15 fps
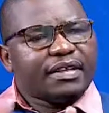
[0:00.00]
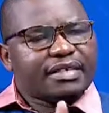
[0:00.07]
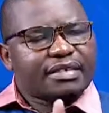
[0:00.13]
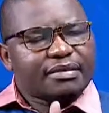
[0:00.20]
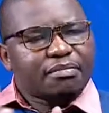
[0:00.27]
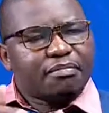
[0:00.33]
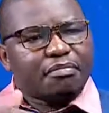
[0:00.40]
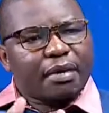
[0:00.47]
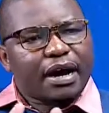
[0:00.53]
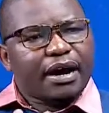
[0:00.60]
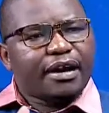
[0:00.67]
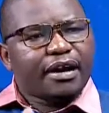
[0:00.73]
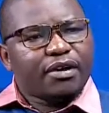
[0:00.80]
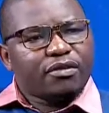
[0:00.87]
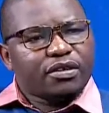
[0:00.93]
these
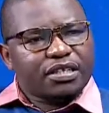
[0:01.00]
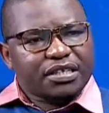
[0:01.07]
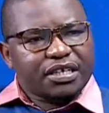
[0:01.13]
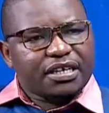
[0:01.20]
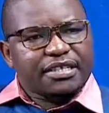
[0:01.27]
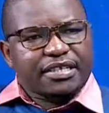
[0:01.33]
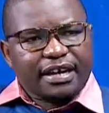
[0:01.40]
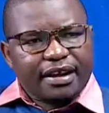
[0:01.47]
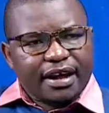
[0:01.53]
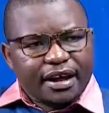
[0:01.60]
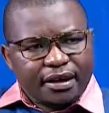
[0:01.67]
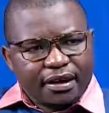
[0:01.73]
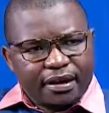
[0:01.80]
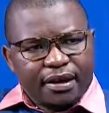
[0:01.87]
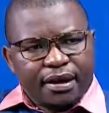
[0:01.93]
background checks are
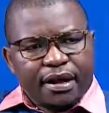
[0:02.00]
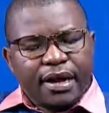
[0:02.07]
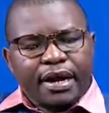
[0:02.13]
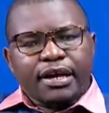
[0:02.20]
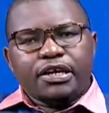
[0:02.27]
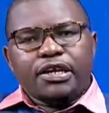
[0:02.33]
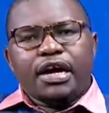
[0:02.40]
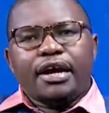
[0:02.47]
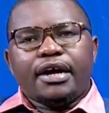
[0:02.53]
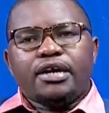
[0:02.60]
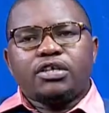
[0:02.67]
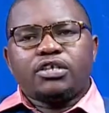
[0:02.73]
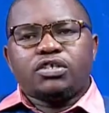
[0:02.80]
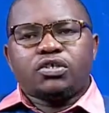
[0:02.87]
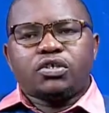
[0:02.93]
done,
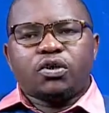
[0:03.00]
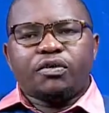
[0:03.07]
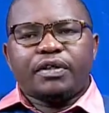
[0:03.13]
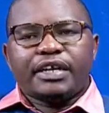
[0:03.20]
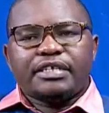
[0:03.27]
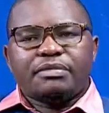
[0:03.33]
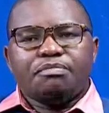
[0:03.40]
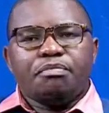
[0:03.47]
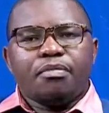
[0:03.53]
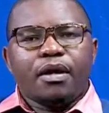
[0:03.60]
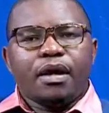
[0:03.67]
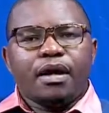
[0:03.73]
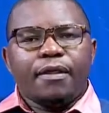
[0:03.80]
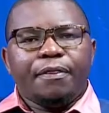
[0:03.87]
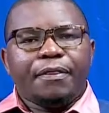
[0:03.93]
so that
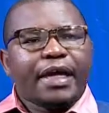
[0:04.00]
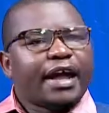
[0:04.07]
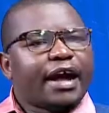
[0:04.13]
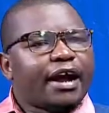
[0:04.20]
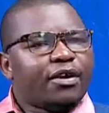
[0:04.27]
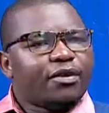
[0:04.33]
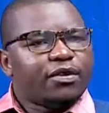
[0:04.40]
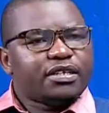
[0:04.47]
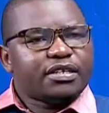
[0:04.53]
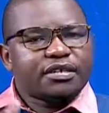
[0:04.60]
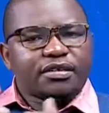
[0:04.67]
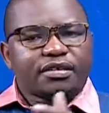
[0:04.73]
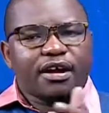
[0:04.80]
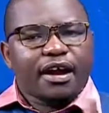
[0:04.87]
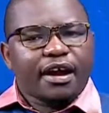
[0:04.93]
they
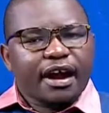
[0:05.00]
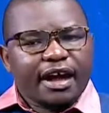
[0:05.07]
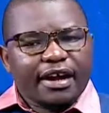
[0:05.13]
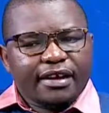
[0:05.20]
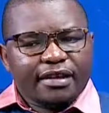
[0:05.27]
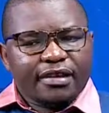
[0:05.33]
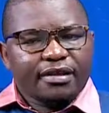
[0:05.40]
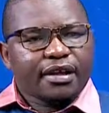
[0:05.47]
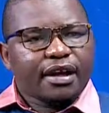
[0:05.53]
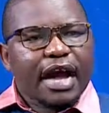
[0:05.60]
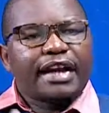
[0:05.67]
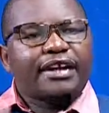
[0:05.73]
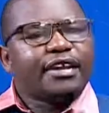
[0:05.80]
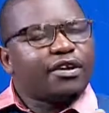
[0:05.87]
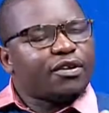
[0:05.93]
cannot grant
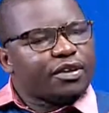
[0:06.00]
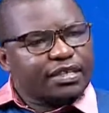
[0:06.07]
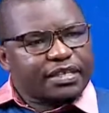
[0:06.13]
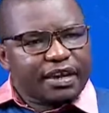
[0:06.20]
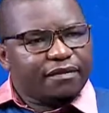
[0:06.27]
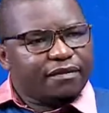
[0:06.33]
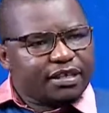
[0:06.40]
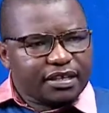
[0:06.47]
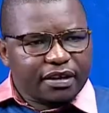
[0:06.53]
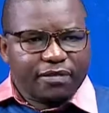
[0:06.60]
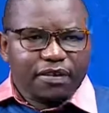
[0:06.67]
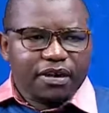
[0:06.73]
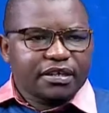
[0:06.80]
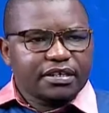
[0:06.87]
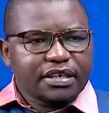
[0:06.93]
a terrorist a visa,
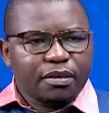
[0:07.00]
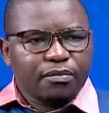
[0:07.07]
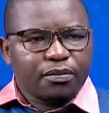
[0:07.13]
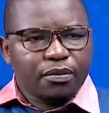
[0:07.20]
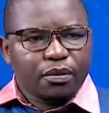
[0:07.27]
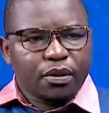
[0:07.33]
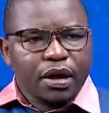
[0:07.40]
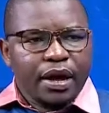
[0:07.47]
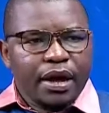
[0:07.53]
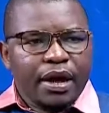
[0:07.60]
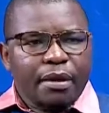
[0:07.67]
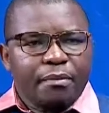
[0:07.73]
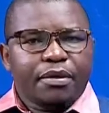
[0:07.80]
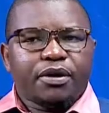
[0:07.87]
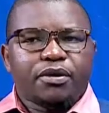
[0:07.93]
for example.
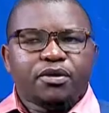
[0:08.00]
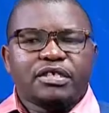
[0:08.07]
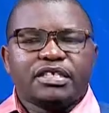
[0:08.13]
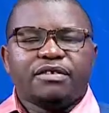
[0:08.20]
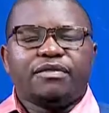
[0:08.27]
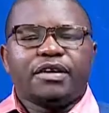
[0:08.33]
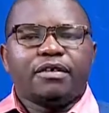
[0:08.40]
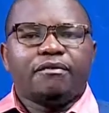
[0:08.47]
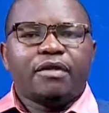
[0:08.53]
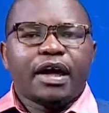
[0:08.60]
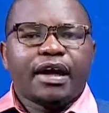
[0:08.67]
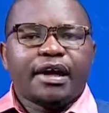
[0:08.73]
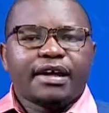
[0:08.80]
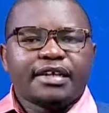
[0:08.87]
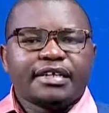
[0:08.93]
Because even
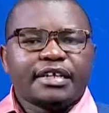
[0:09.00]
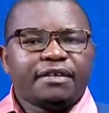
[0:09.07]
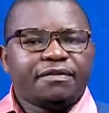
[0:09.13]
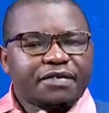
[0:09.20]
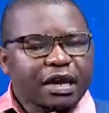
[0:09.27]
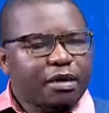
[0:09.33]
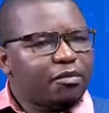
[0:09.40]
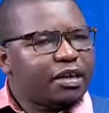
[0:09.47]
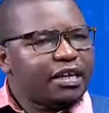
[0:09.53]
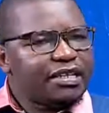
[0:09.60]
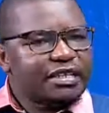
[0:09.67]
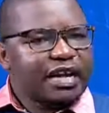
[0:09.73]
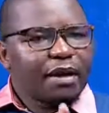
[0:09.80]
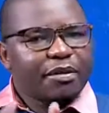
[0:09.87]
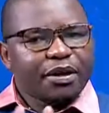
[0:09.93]
if someone
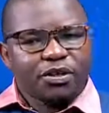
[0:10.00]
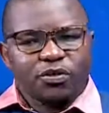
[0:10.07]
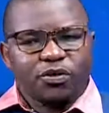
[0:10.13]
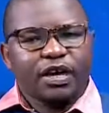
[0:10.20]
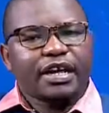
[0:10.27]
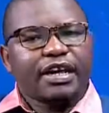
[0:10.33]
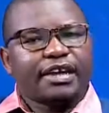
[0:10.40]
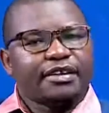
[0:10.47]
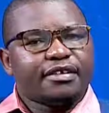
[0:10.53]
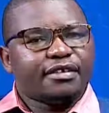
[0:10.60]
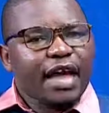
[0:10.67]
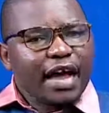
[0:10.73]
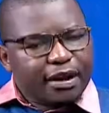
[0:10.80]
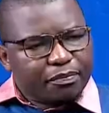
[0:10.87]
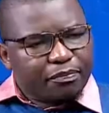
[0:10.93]
is coming to Kenya and
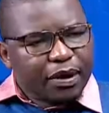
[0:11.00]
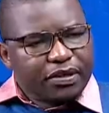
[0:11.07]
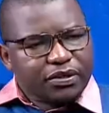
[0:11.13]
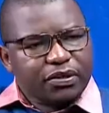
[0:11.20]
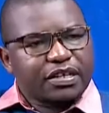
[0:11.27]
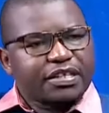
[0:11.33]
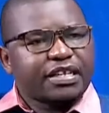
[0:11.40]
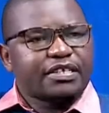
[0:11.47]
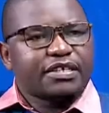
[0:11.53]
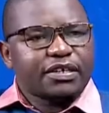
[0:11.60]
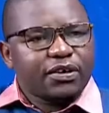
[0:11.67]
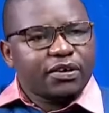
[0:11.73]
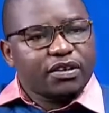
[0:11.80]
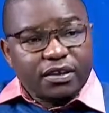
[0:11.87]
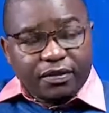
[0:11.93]
that person is a
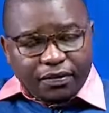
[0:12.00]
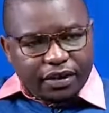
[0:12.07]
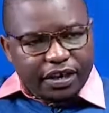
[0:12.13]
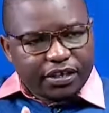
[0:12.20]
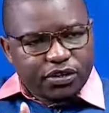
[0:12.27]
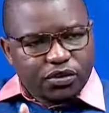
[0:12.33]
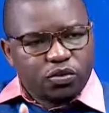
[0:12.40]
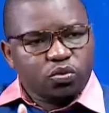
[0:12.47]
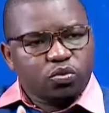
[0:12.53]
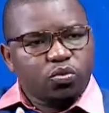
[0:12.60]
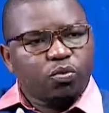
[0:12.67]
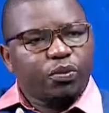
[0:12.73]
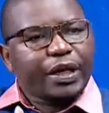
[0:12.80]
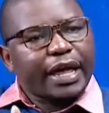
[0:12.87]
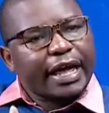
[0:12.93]
security threat
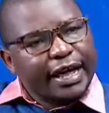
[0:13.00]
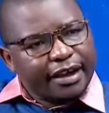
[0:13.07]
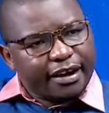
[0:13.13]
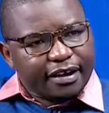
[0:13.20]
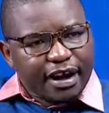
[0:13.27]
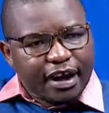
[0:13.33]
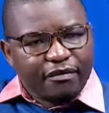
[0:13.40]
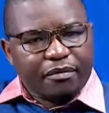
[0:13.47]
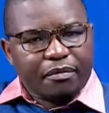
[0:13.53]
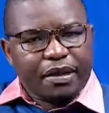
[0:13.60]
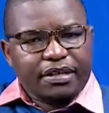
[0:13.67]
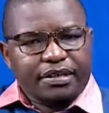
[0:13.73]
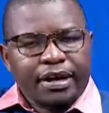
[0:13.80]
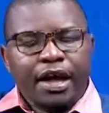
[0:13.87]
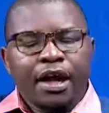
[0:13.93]
to the Kenyan
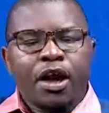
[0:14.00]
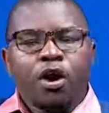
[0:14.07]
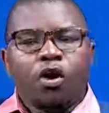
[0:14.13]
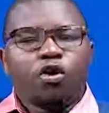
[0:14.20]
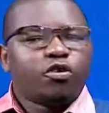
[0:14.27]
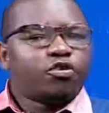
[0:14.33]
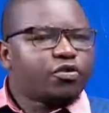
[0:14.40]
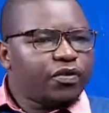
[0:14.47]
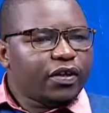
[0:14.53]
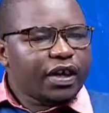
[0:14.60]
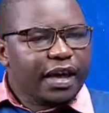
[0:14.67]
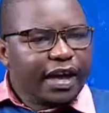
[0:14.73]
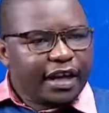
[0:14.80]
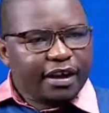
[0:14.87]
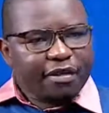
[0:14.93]
government or to
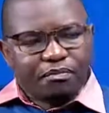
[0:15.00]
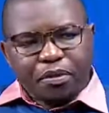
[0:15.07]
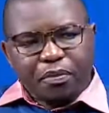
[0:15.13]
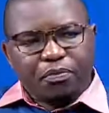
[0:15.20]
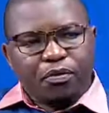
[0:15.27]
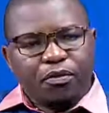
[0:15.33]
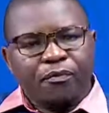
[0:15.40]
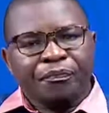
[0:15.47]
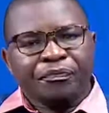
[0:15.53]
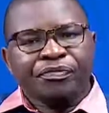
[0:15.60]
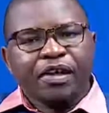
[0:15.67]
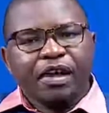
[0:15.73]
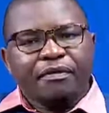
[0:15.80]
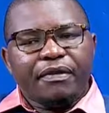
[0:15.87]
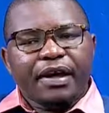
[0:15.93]
the Kenyan people,
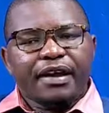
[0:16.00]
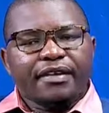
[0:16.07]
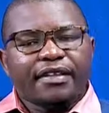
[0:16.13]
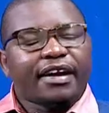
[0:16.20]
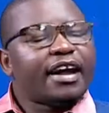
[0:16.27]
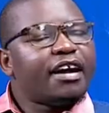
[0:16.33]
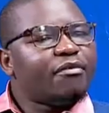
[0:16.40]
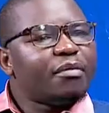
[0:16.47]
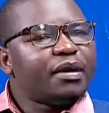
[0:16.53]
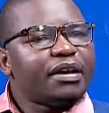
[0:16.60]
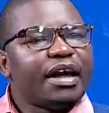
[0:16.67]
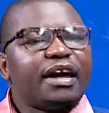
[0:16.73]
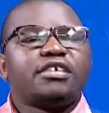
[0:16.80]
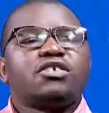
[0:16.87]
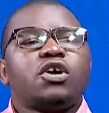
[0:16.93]
then the
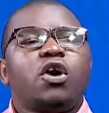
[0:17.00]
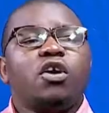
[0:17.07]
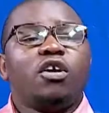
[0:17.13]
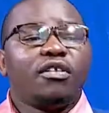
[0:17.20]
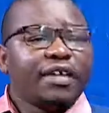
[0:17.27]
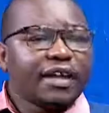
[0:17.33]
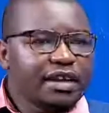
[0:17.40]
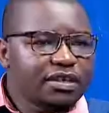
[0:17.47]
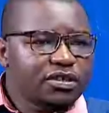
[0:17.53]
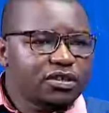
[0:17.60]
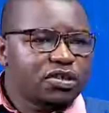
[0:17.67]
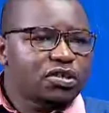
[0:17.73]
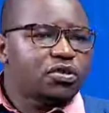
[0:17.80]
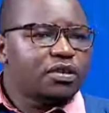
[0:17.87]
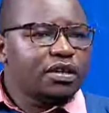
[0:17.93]
government has all the
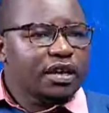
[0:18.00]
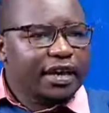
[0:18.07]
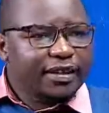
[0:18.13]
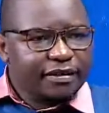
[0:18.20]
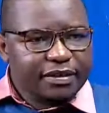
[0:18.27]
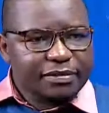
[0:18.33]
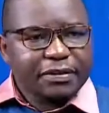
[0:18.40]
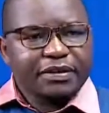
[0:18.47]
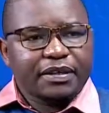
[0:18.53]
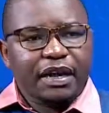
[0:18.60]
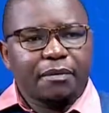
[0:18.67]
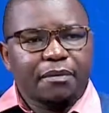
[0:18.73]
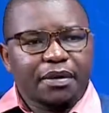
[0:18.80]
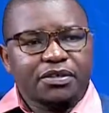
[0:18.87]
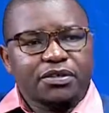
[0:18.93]
reasons to deny this
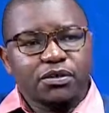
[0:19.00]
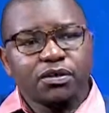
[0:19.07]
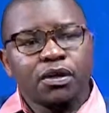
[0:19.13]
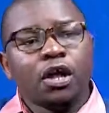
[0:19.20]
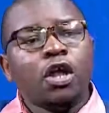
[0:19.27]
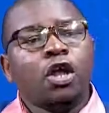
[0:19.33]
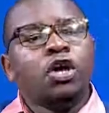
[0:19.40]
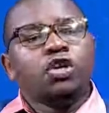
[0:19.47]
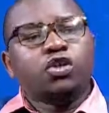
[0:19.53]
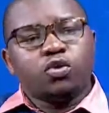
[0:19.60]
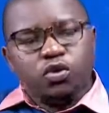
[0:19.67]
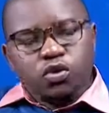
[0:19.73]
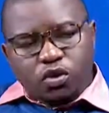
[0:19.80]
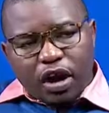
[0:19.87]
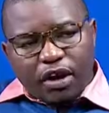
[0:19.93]
particular person
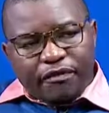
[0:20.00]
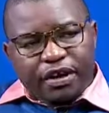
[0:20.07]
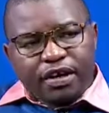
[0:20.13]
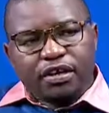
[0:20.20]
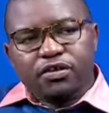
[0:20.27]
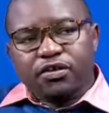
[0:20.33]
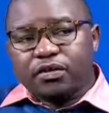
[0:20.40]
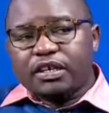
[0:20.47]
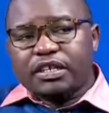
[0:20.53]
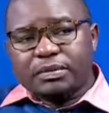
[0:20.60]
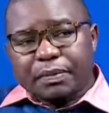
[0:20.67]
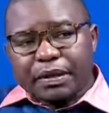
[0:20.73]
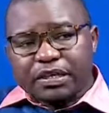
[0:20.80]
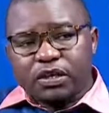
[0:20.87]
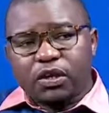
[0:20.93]
to travel to
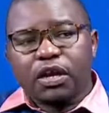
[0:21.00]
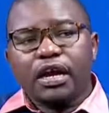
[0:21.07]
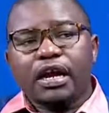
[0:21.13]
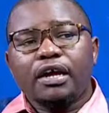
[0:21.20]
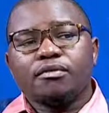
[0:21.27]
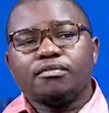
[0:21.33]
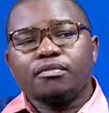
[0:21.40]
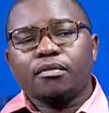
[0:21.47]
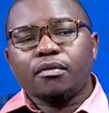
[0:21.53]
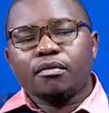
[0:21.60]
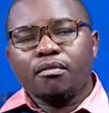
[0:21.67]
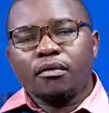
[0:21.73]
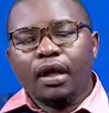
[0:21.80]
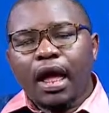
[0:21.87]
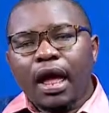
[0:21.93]
this particular
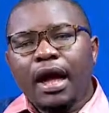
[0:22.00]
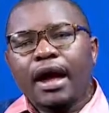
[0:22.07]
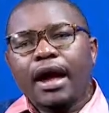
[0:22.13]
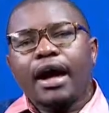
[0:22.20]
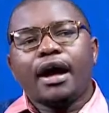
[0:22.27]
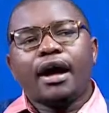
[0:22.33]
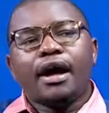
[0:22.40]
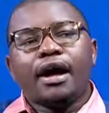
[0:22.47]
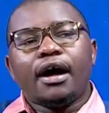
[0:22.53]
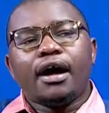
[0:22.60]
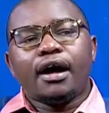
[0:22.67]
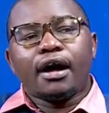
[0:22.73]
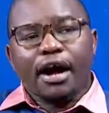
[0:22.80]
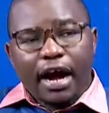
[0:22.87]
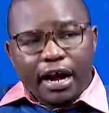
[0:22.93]

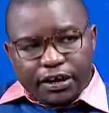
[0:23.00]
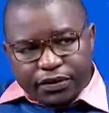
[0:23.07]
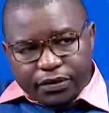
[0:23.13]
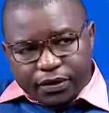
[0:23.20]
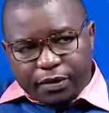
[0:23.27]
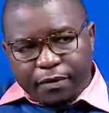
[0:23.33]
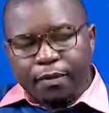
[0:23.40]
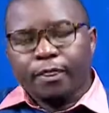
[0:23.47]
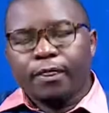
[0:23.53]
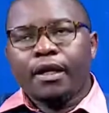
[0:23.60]
country.